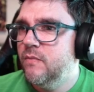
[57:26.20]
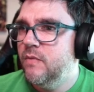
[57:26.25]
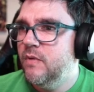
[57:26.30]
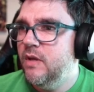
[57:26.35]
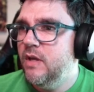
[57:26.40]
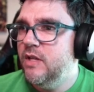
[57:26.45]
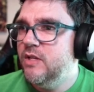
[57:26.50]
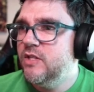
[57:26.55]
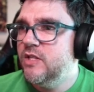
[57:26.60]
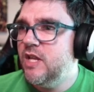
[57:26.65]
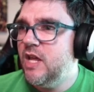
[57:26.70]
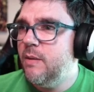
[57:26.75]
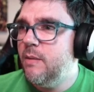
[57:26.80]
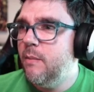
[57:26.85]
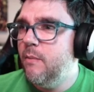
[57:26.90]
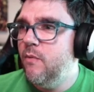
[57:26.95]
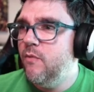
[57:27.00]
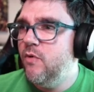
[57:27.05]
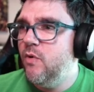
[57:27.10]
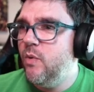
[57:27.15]
Each time I
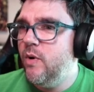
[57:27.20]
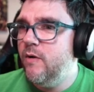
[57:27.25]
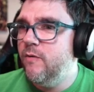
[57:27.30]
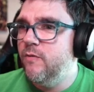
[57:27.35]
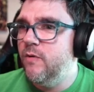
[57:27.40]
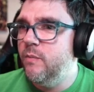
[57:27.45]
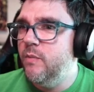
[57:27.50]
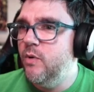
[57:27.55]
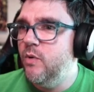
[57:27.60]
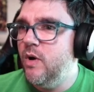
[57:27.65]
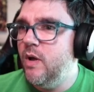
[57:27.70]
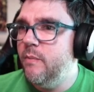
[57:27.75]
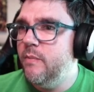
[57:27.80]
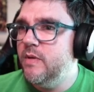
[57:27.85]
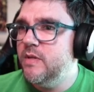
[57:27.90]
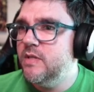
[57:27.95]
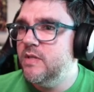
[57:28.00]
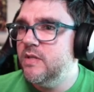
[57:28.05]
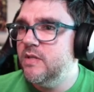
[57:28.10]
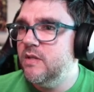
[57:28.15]
move away from you, I
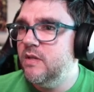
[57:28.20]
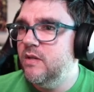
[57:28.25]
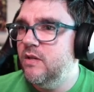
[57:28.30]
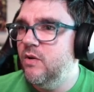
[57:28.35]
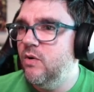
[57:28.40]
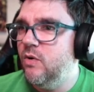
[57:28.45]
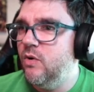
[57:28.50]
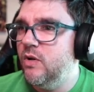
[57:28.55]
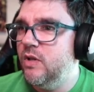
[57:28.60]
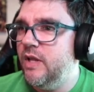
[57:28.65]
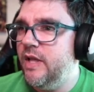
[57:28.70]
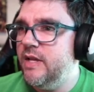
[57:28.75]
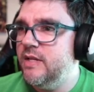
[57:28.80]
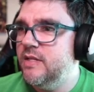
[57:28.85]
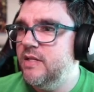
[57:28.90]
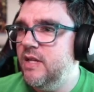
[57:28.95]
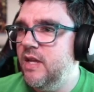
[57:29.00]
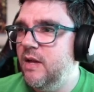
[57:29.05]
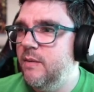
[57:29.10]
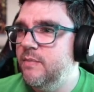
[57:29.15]
miss your
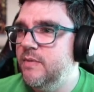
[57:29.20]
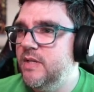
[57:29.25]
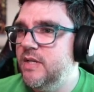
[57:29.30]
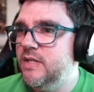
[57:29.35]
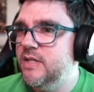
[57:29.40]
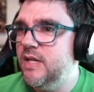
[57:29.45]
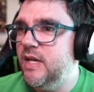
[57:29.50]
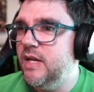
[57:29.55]
glassy, empty, dead